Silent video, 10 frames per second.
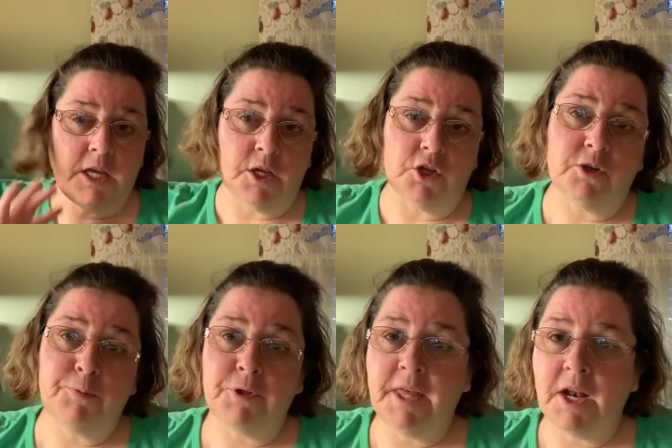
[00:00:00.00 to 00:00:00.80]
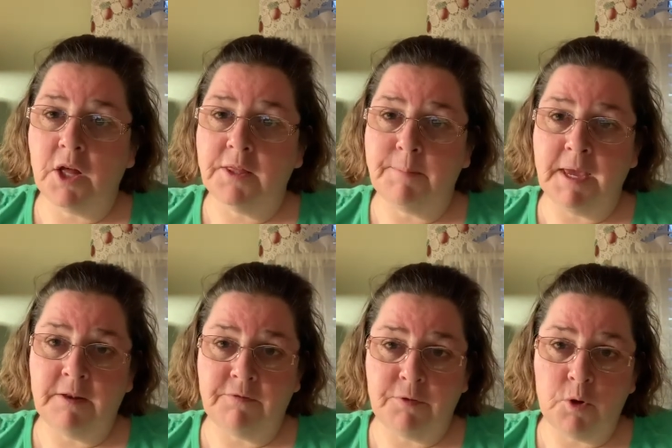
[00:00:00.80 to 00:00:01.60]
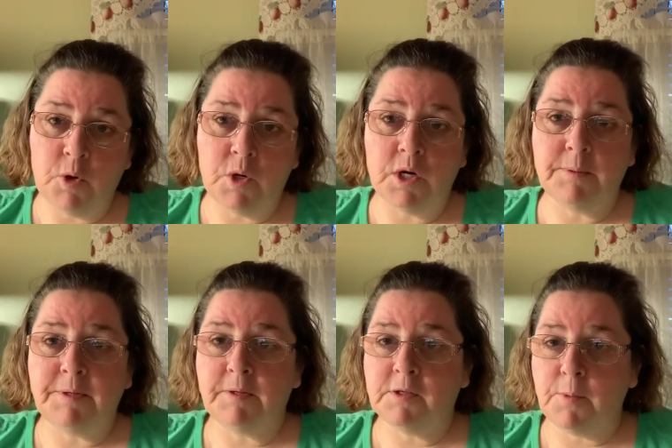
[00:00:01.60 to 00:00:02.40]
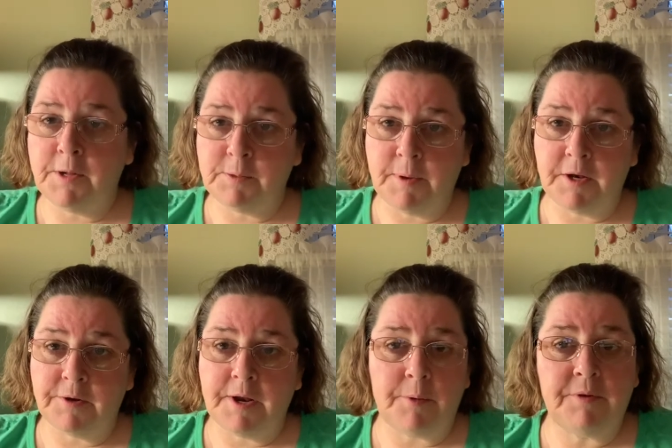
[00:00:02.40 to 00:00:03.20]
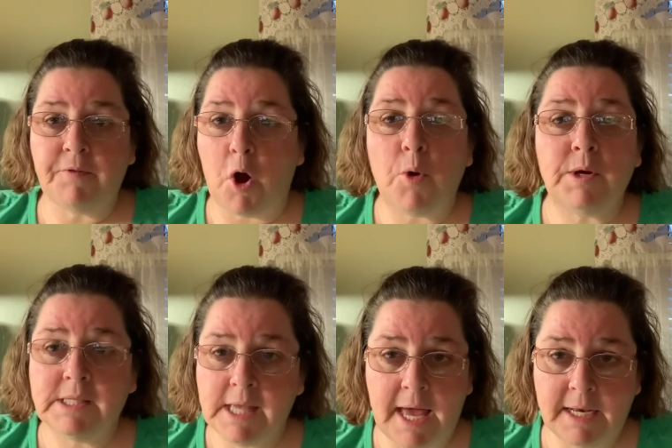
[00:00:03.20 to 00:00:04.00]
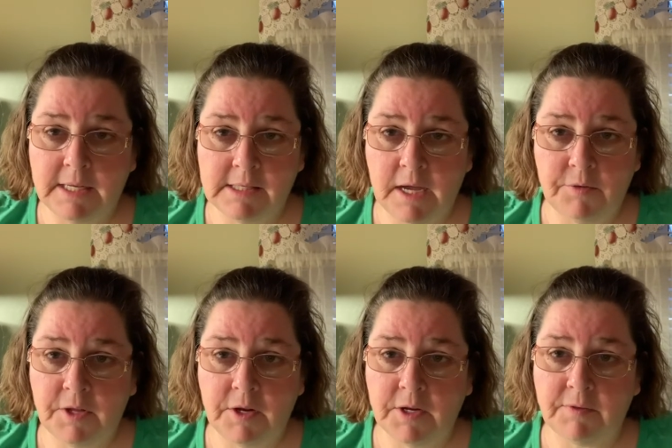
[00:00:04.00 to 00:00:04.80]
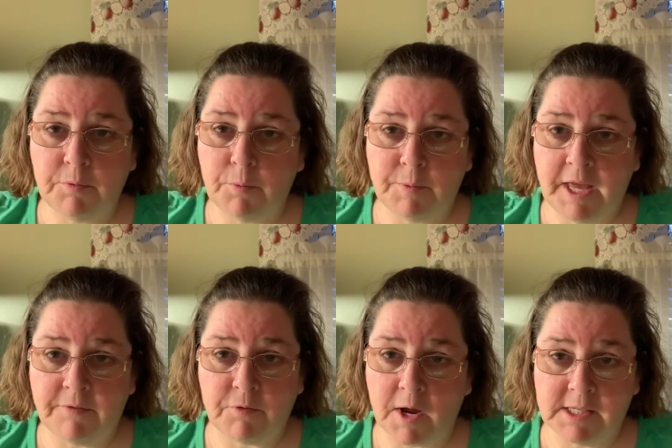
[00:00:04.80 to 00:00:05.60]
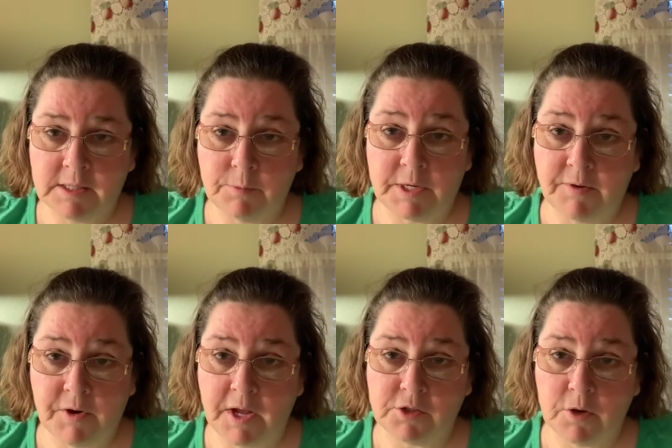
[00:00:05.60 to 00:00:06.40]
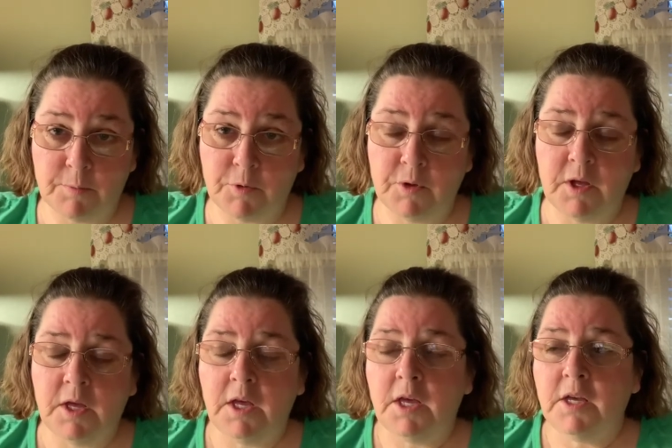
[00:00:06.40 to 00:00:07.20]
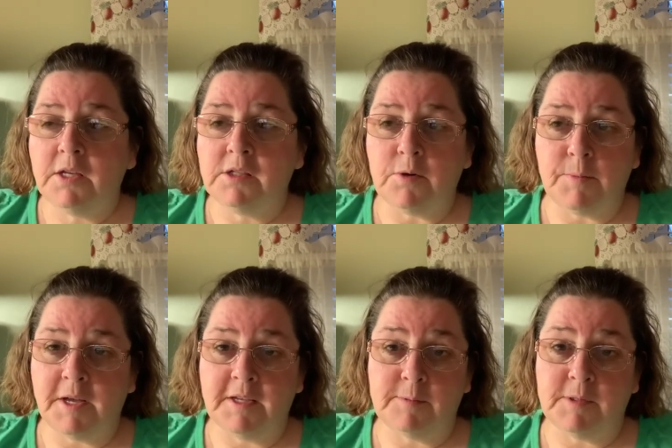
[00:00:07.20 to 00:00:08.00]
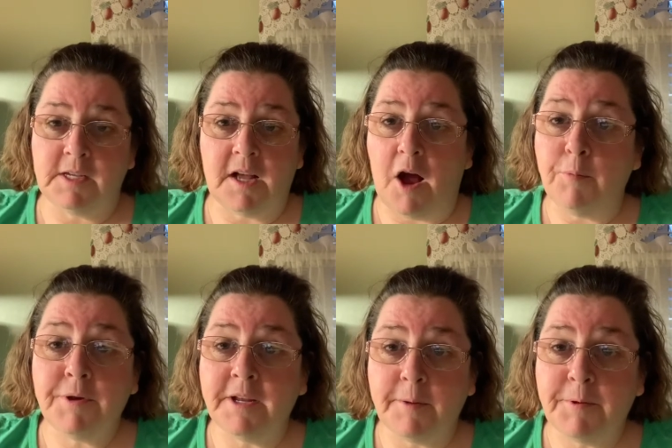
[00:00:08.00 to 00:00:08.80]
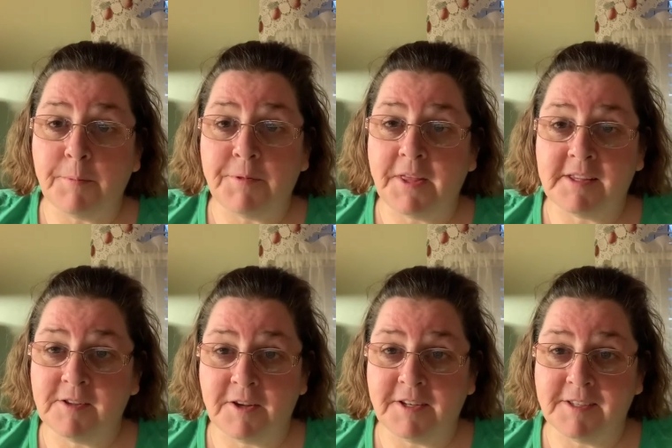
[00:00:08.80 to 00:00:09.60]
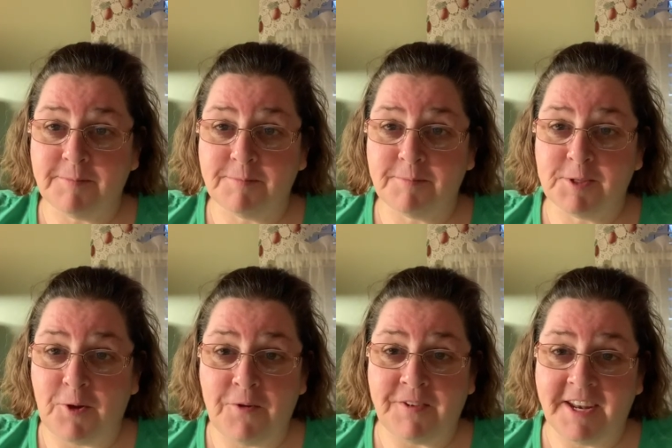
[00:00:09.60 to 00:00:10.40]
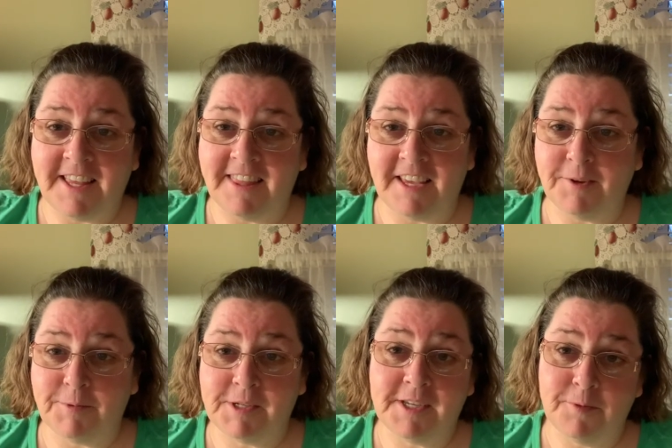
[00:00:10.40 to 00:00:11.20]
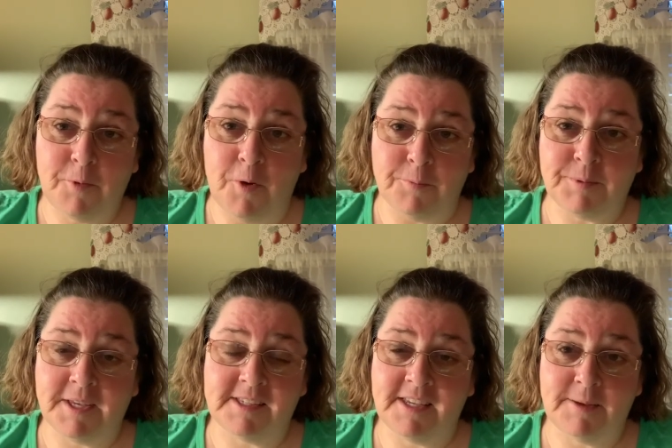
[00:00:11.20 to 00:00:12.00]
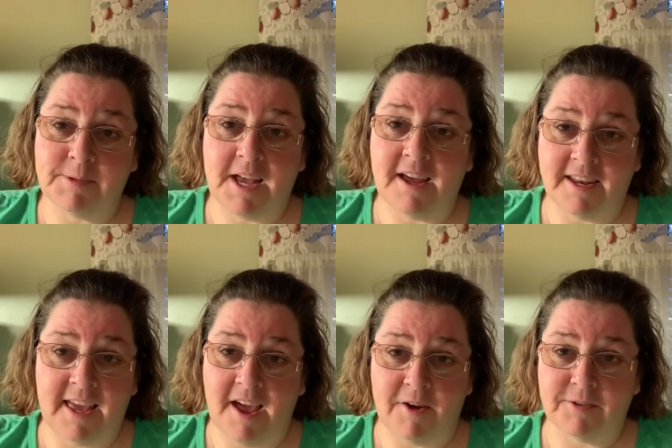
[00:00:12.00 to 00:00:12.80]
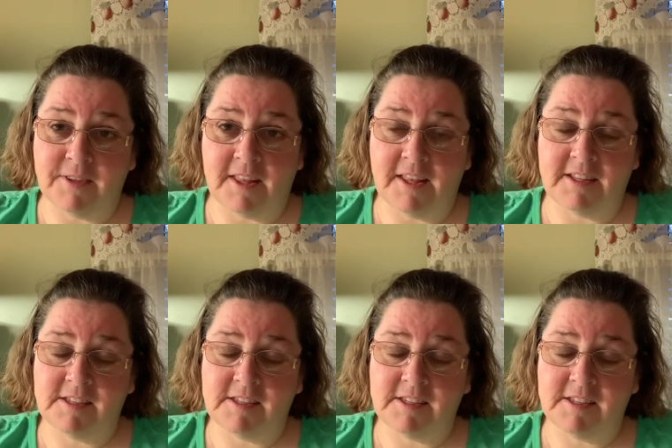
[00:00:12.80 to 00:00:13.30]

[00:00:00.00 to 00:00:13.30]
you should put that on the main floor, it'd be so much better. Now we've always had it down there, even when we had Verizon, we never had trouble. So my husband's like, I'll bring it up here, but that's not gonna solve anything, which it won't because it keeps cutting out. It's,